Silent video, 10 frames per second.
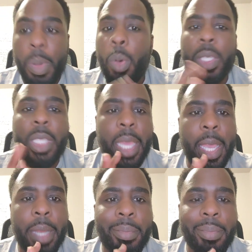But once
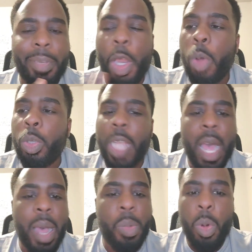again, no
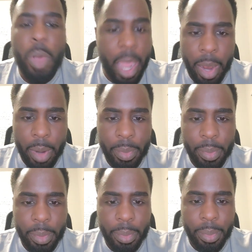job will care.
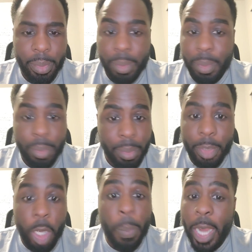
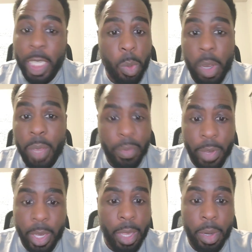Your patient won't give a
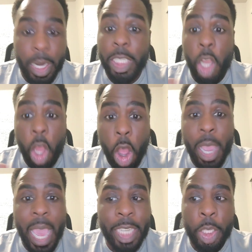fuck either, as
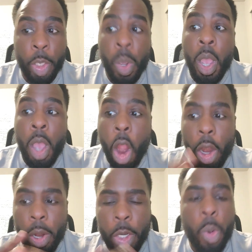long as you
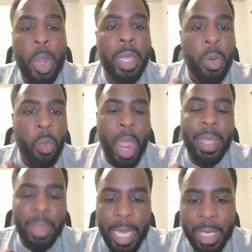are doing the
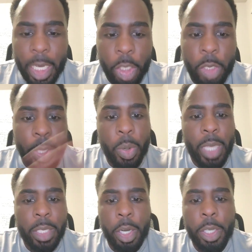right things that you should be doing
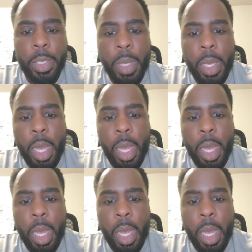as a nurse.